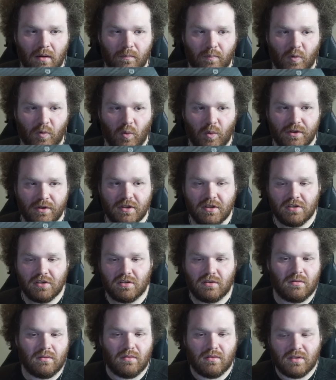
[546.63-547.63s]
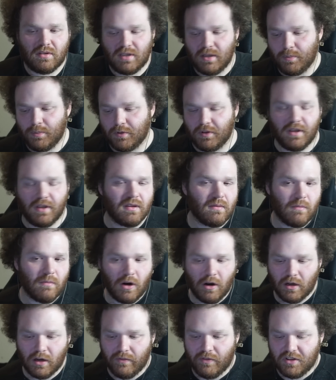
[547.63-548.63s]
which is typically the
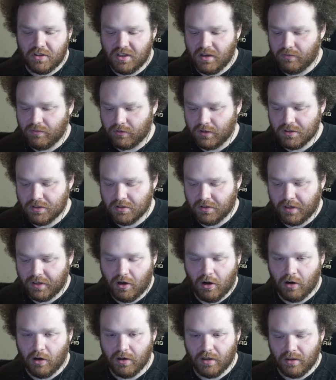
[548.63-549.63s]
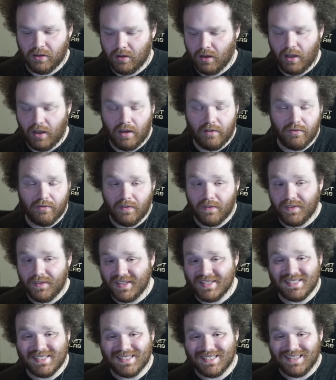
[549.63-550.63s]
mark of a differentially hardened knife.
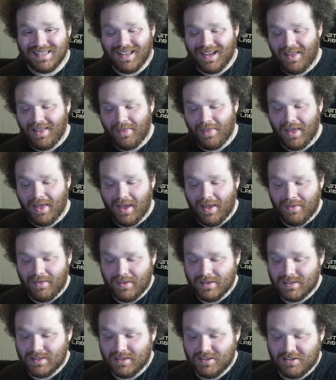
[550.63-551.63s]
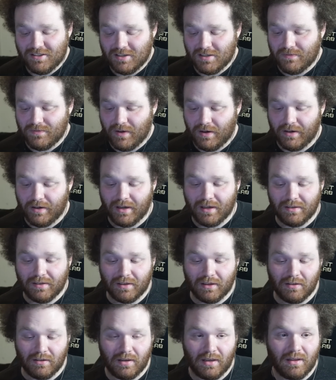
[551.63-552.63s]
This is not that. This is just very
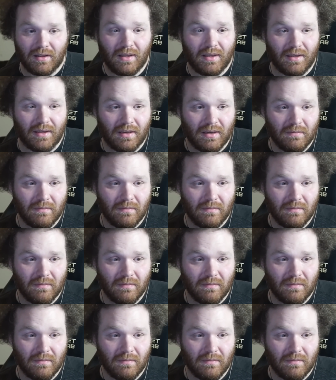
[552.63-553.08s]
clearly like